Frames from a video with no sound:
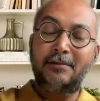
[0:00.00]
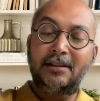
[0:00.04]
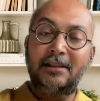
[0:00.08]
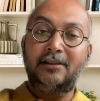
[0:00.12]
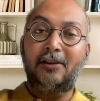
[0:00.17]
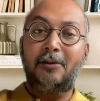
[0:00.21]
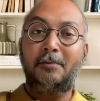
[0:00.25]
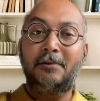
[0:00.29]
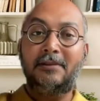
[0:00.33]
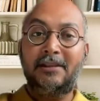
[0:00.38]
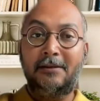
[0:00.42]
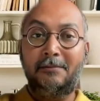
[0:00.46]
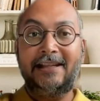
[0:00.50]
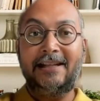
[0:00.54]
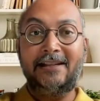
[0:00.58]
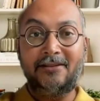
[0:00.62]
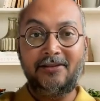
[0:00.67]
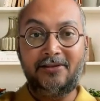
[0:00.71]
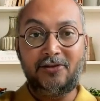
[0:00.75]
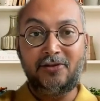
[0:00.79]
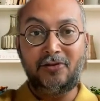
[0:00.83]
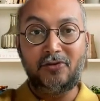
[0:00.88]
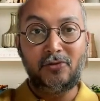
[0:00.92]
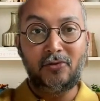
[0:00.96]
Sometimes it makes
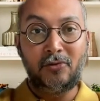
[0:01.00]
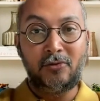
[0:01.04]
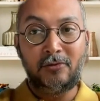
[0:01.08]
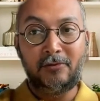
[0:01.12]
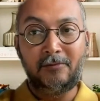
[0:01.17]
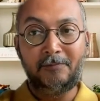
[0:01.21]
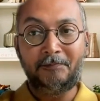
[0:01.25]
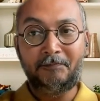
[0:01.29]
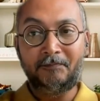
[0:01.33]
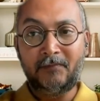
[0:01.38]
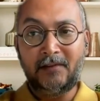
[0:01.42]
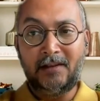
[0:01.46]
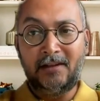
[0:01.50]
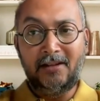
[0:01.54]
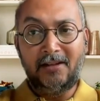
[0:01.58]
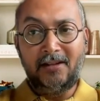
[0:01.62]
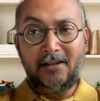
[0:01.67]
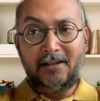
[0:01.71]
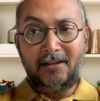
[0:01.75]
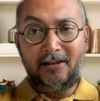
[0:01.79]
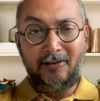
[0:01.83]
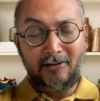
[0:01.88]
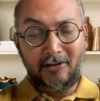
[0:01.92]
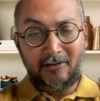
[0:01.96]
sense to
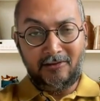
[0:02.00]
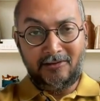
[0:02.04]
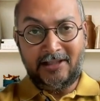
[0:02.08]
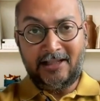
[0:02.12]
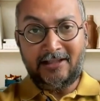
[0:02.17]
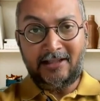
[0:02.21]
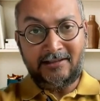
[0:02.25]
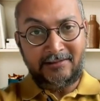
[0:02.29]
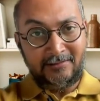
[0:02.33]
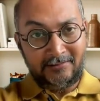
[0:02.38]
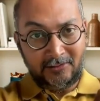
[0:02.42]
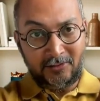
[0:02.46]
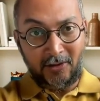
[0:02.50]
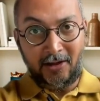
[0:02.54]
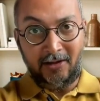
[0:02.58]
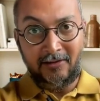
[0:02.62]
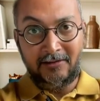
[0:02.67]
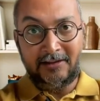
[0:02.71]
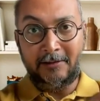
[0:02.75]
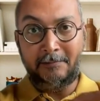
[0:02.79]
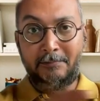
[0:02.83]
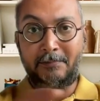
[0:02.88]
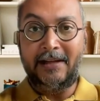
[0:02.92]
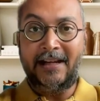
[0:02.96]
just
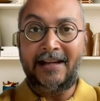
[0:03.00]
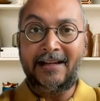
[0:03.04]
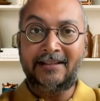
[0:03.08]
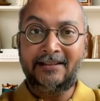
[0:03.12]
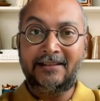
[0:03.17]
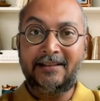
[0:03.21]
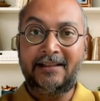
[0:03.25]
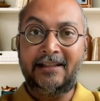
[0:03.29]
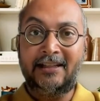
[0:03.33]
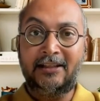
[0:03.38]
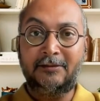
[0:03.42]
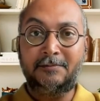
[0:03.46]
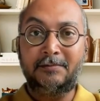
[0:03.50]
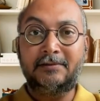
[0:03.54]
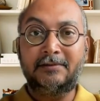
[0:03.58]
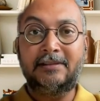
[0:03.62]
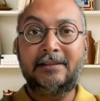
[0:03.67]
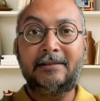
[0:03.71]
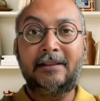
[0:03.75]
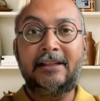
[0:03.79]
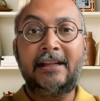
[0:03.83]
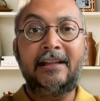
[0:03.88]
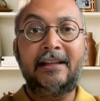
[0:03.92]
call the base case